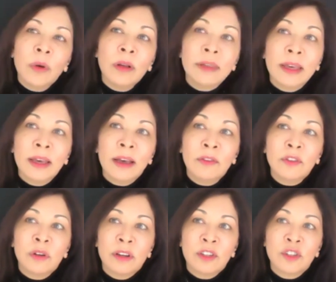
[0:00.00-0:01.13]
yeah, after
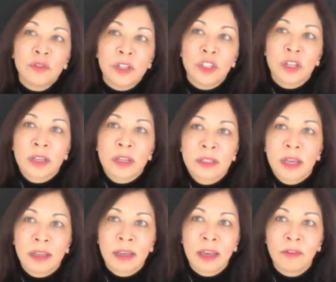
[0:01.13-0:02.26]
Ashridge, because
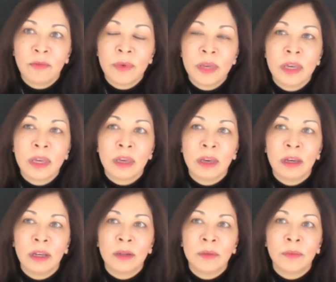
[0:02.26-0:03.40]
that gave me
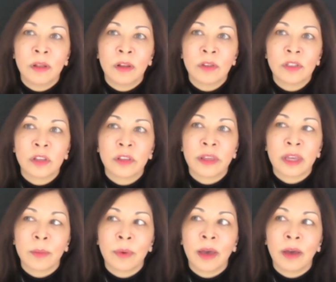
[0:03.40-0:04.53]
lots to think
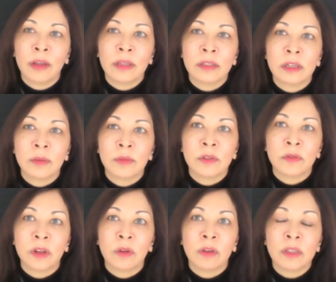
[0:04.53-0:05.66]
about in terms of,
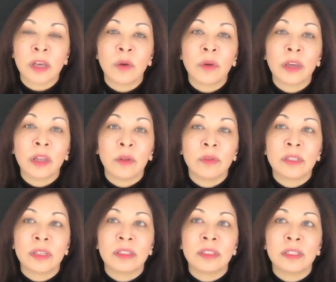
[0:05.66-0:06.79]
to
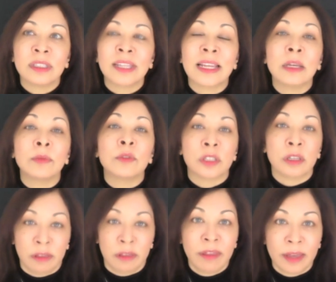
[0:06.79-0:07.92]
stand up to
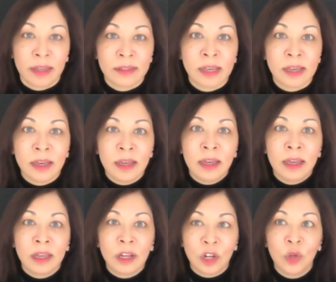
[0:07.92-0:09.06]
certain things,
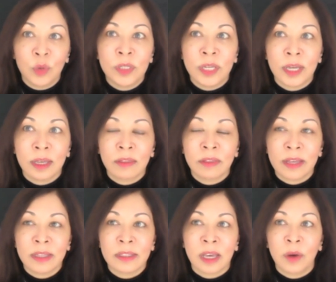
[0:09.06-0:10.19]
including
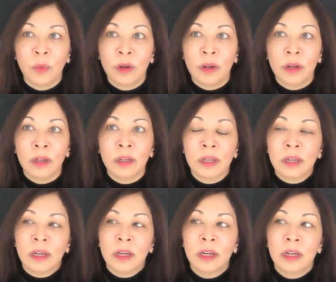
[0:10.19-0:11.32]
things that were
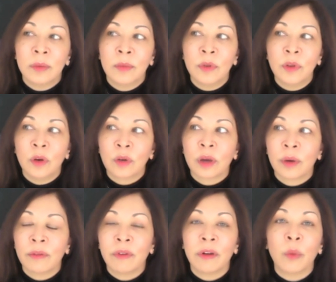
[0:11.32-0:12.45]
not
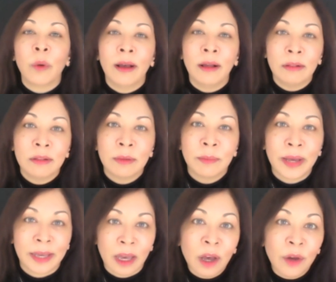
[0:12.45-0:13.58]
going very well
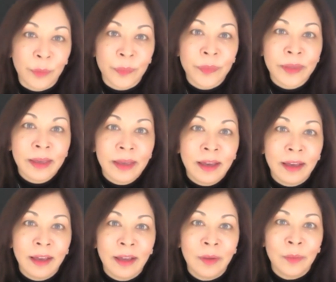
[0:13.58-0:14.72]
back at home.
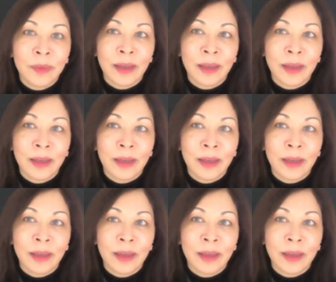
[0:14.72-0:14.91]
And